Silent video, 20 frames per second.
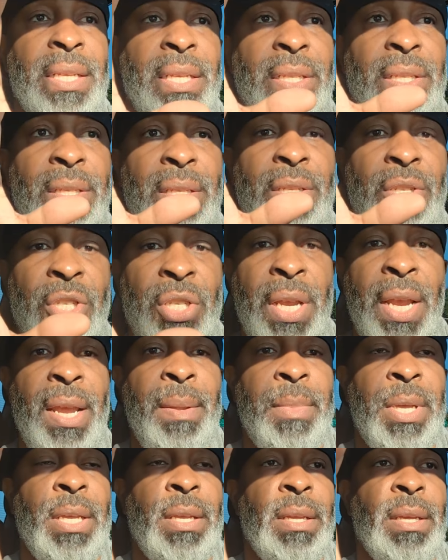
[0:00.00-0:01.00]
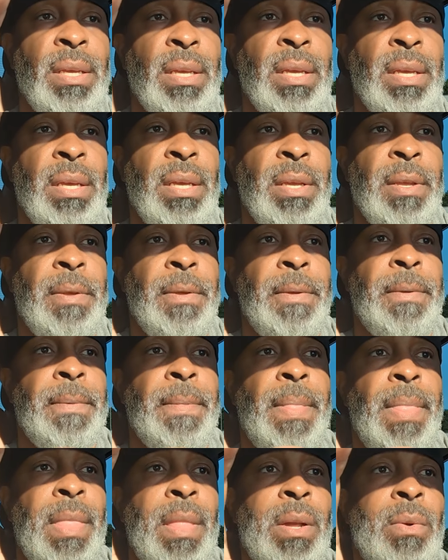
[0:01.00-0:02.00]
This is the shaming.
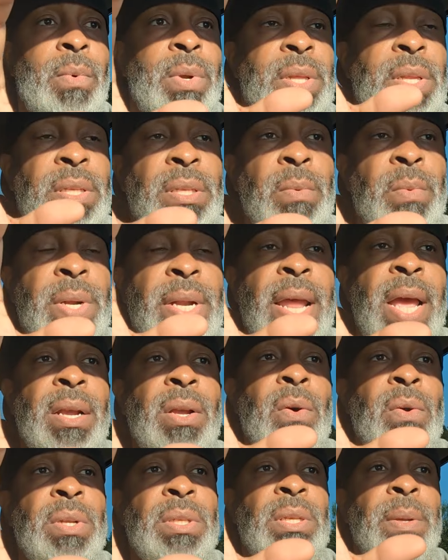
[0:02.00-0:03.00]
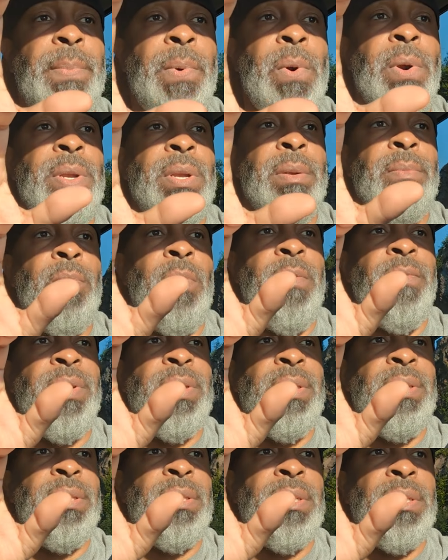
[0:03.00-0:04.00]
Listen, we're not going to support your
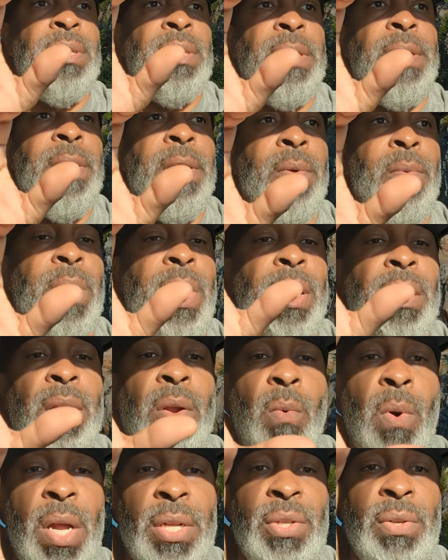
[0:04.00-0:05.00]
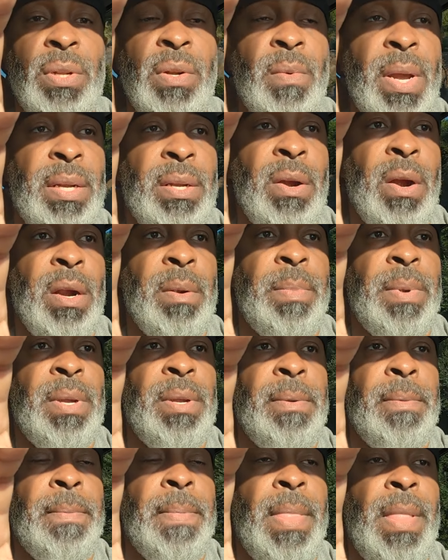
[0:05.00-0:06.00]
movies. We're not going to watch you on the red
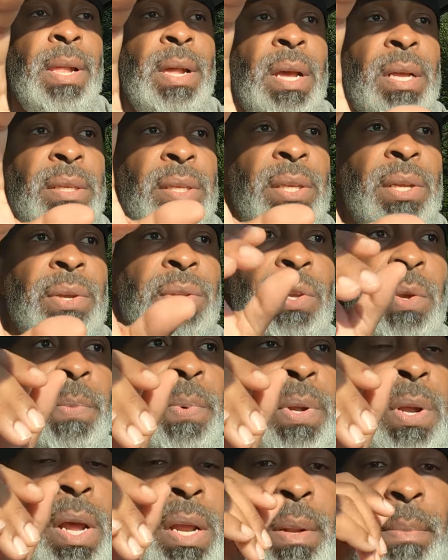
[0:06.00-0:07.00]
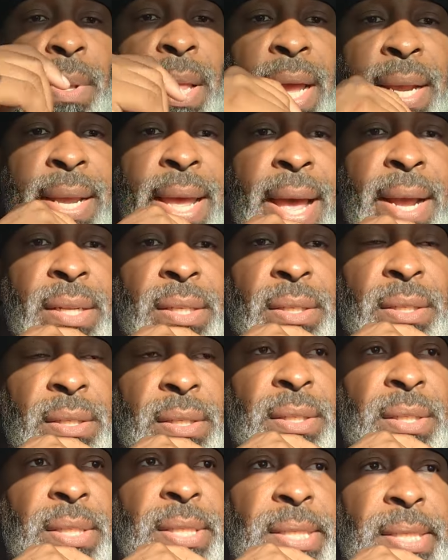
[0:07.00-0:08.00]
carpet until you put on a black actor,
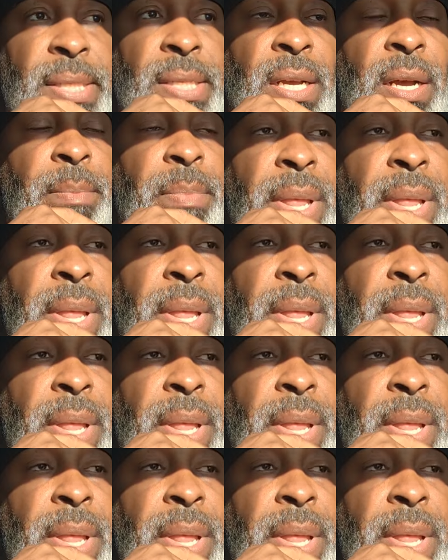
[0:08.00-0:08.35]
a